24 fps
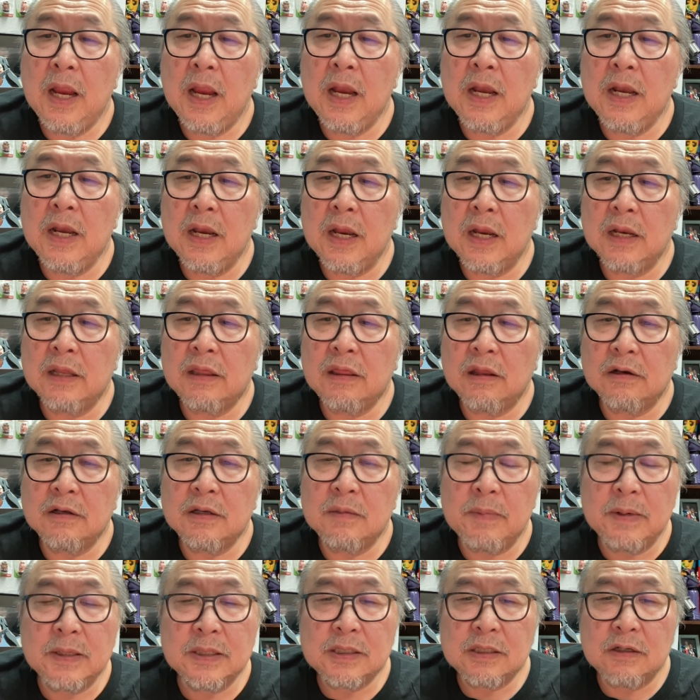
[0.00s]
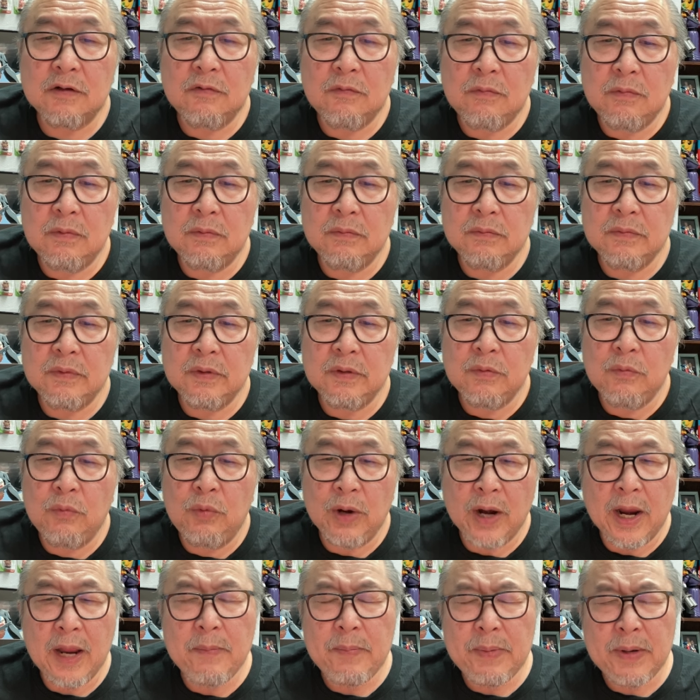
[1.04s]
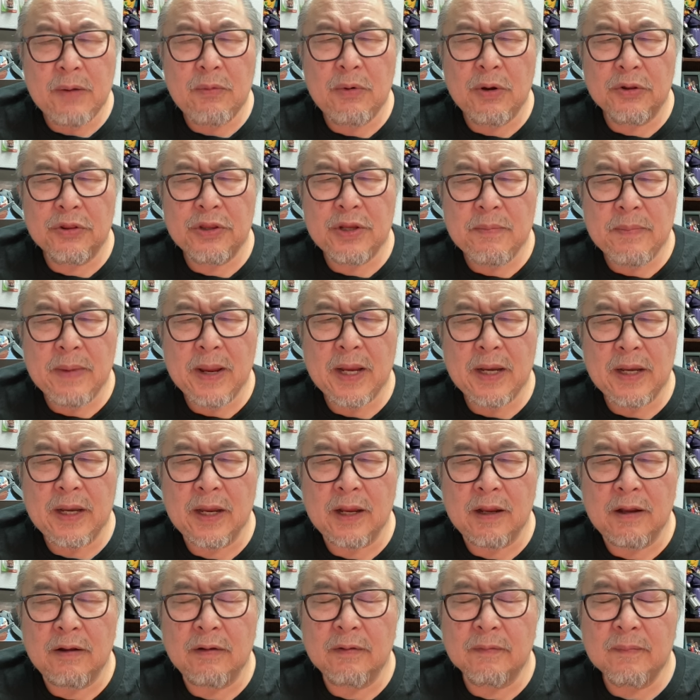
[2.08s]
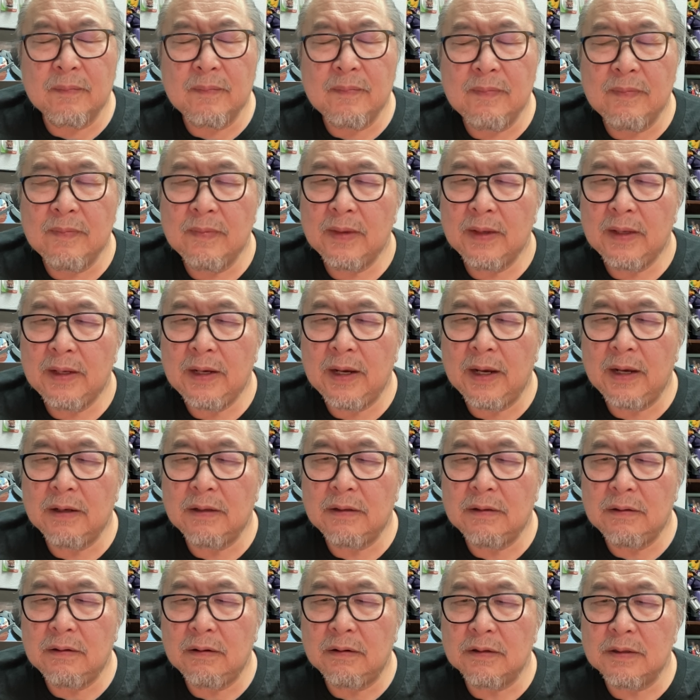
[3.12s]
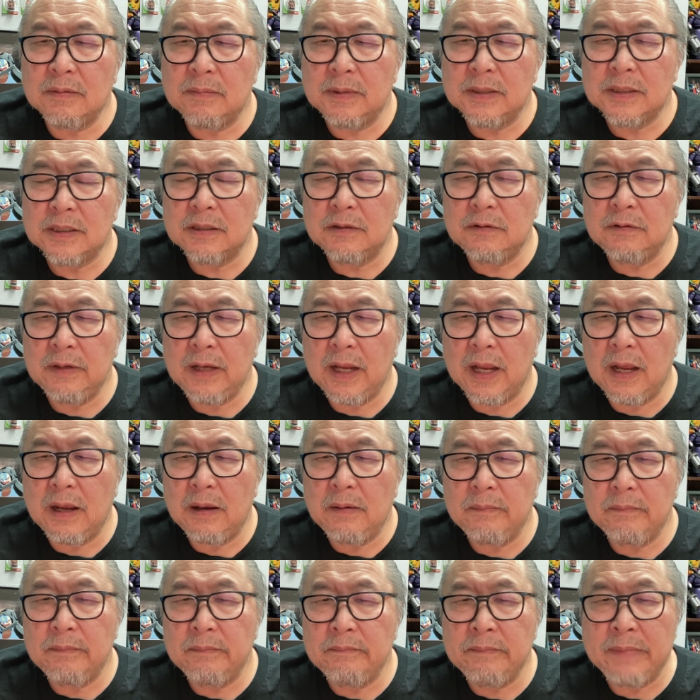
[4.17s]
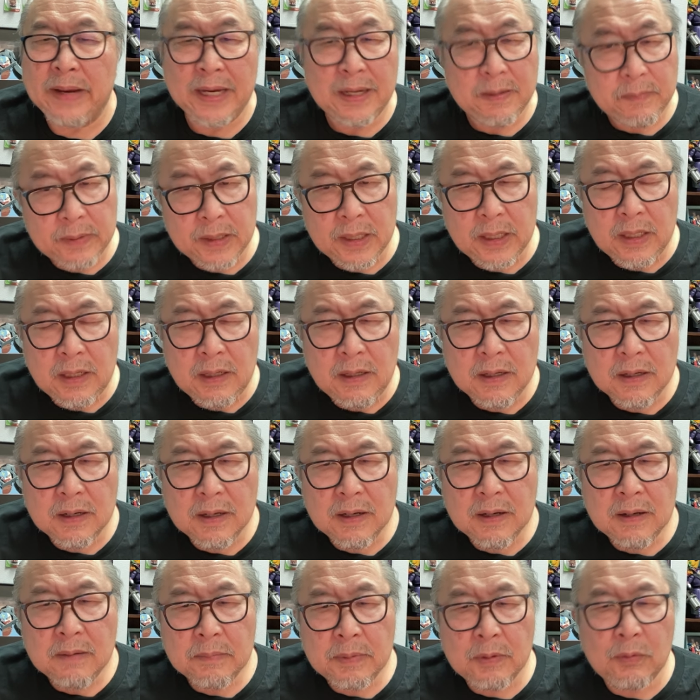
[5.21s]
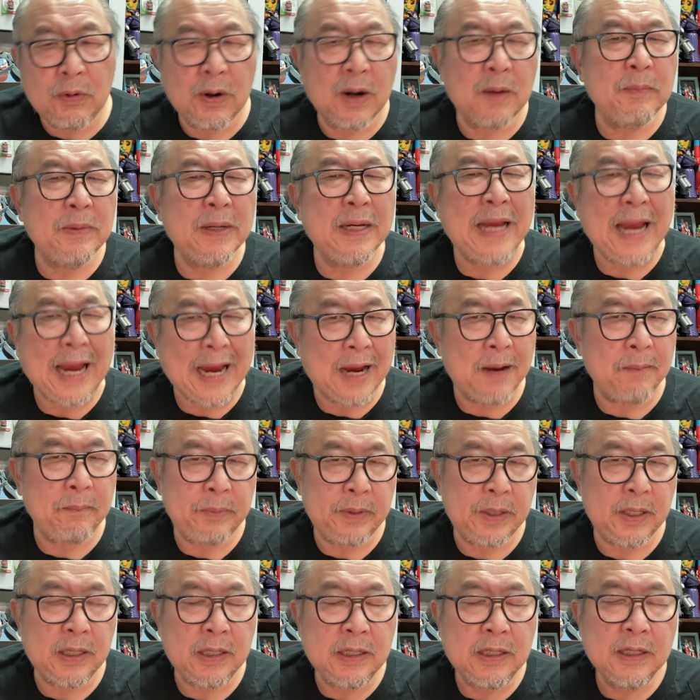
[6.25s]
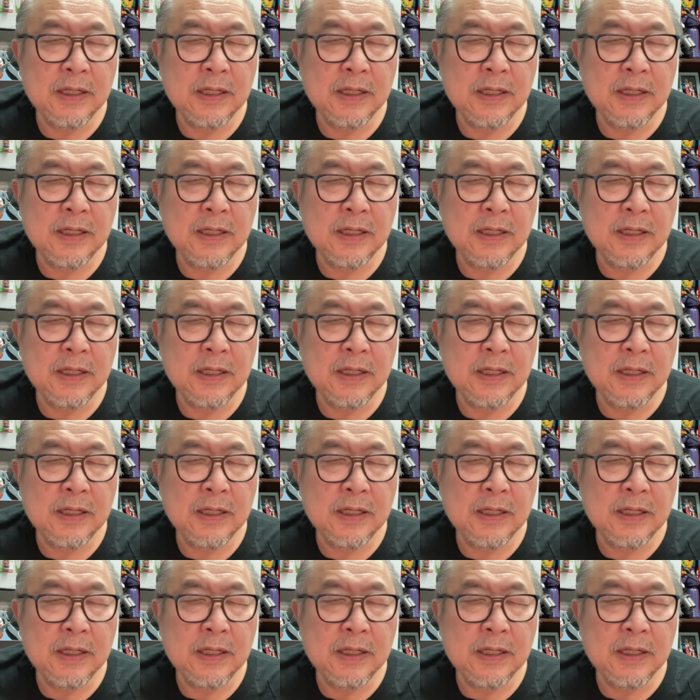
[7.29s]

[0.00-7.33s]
And I thought to myself, would I be a wealthy man now? And I thought to myself, yeah, maybe, but would I be happy?